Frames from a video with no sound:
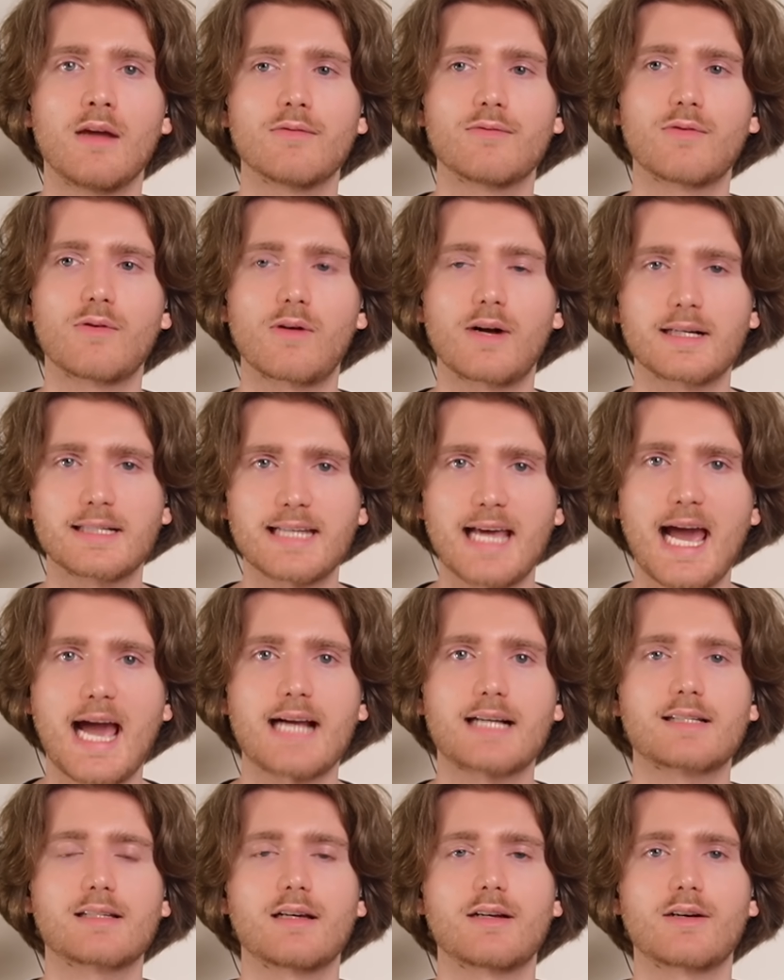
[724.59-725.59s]
for
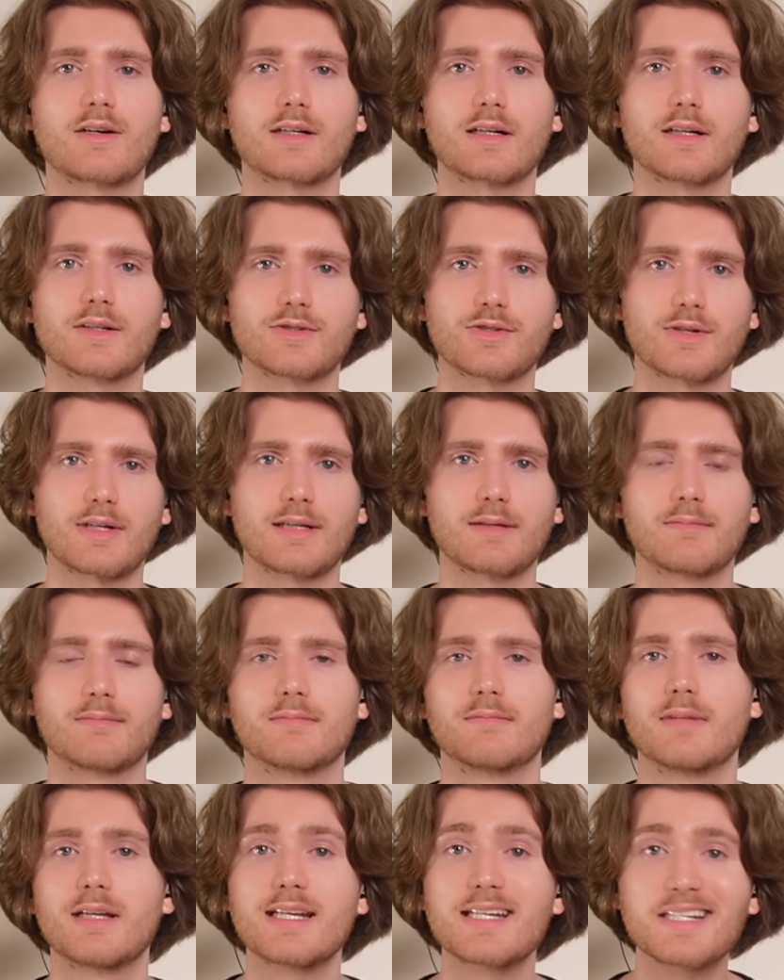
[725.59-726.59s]
attacks on our country,
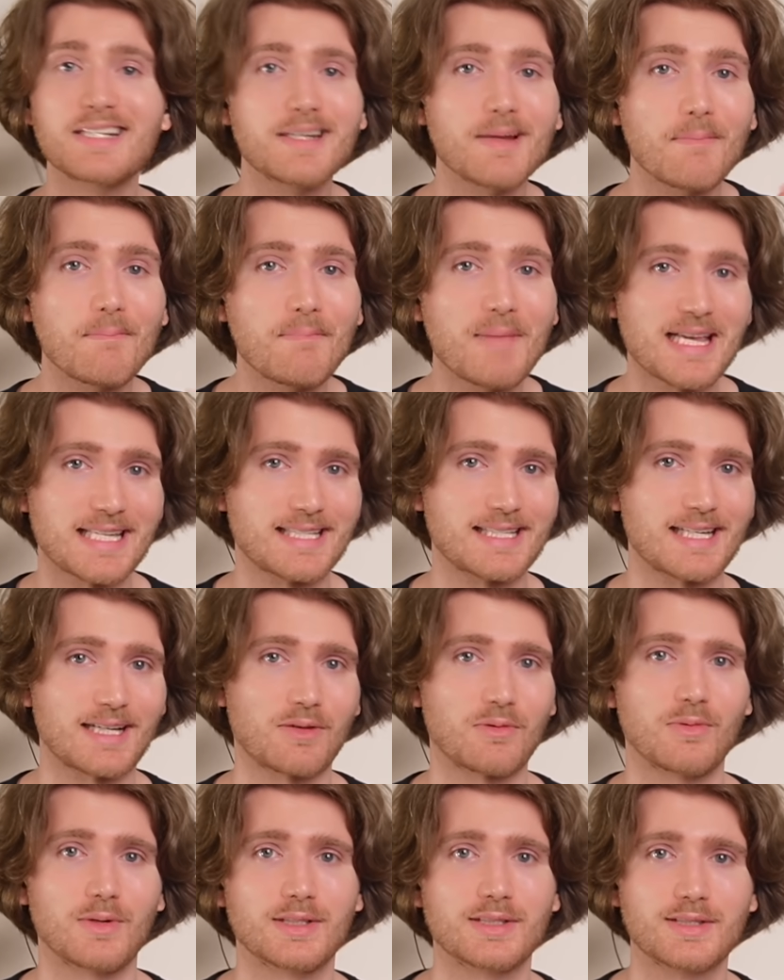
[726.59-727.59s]

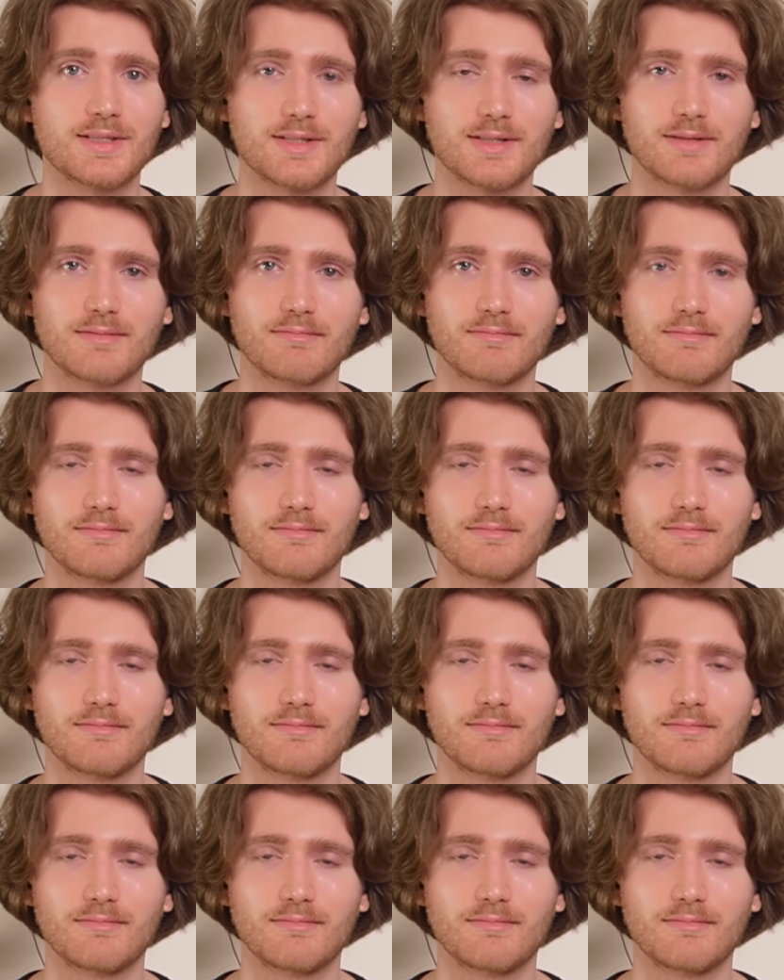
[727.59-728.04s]
domestic ones.